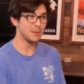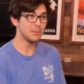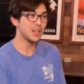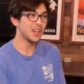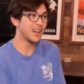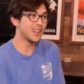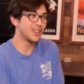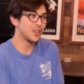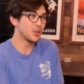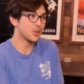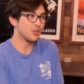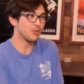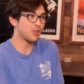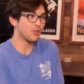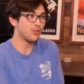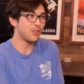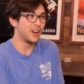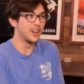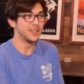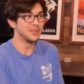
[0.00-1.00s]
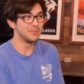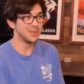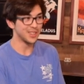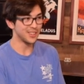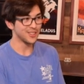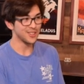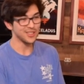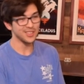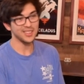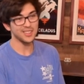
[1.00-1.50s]
I mean, I know they're for fun,
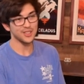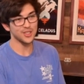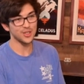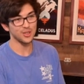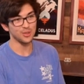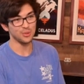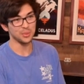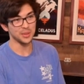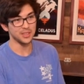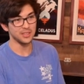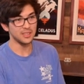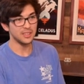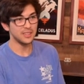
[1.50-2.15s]
but they're they're stupid.